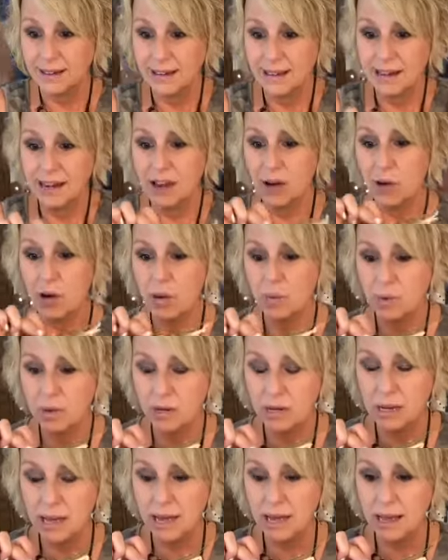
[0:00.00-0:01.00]
I know. I
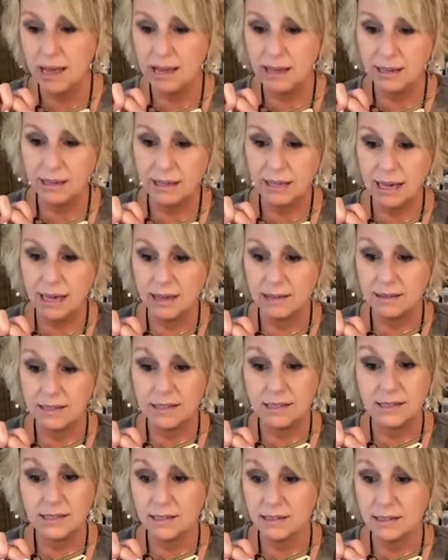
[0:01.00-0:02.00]
would. I, eh,
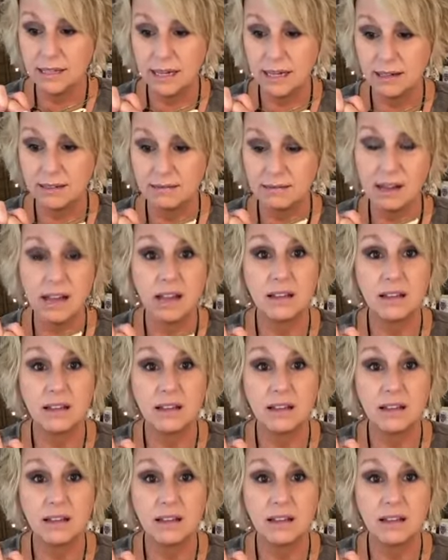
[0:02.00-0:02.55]
this, yeah.